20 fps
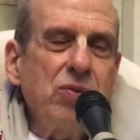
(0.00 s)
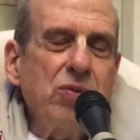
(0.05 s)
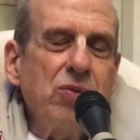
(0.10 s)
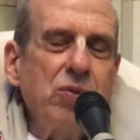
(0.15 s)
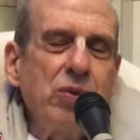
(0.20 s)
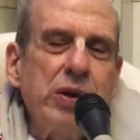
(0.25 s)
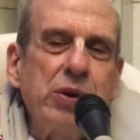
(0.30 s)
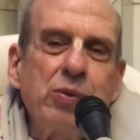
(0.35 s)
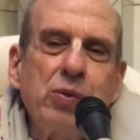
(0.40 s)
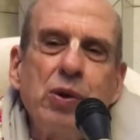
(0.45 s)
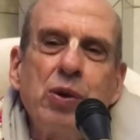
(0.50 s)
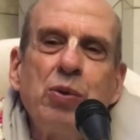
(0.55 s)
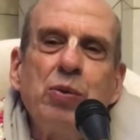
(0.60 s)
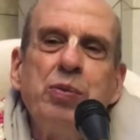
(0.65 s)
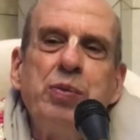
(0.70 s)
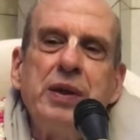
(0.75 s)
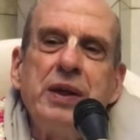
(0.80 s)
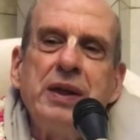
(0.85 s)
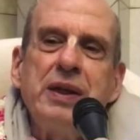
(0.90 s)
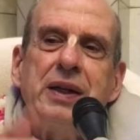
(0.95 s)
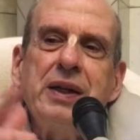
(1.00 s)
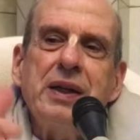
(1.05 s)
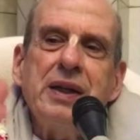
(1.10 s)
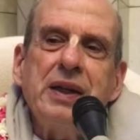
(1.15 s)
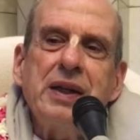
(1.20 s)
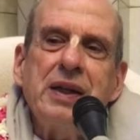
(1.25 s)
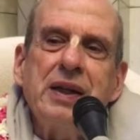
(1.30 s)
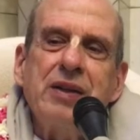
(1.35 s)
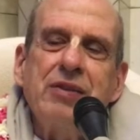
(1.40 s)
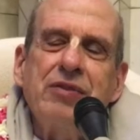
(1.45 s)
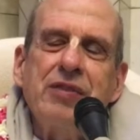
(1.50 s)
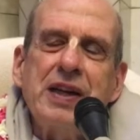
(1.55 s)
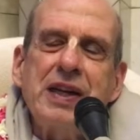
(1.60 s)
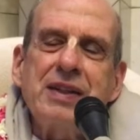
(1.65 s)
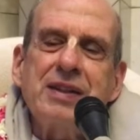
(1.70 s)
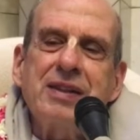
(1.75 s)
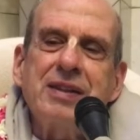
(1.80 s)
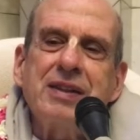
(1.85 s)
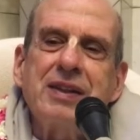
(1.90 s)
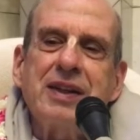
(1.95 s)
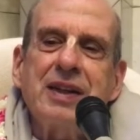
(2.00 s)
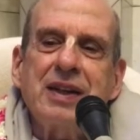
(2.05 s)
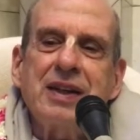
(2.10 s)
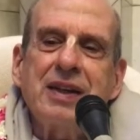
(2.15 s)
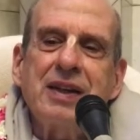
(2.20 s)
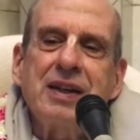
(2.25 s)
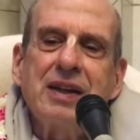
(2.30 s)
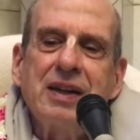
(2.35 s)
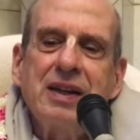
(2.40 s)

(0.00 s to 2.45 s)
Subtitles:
we will be advancing.